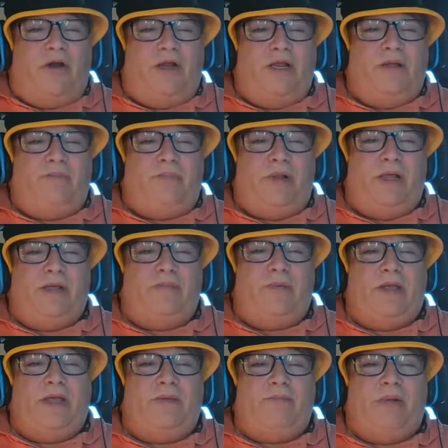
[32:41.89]
and he
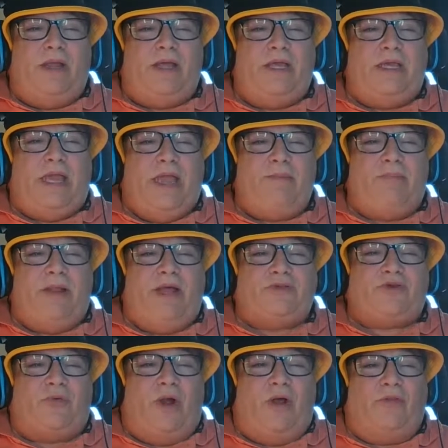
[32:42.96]
game
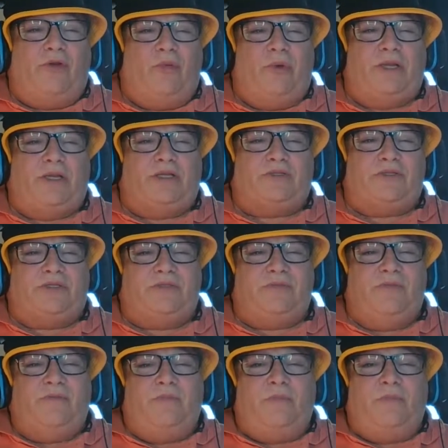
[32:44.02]
plans around their weaknesses.